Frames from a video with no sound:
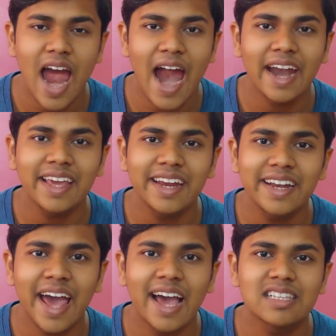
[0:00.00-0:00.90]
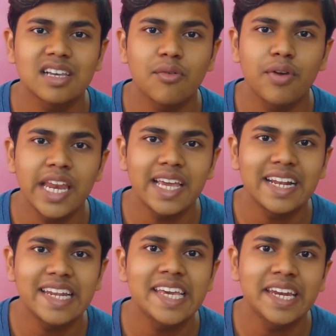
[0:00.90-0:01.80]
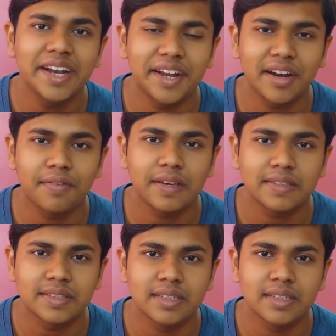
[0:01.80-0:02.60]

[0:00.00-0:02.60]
and it has a very clean interface.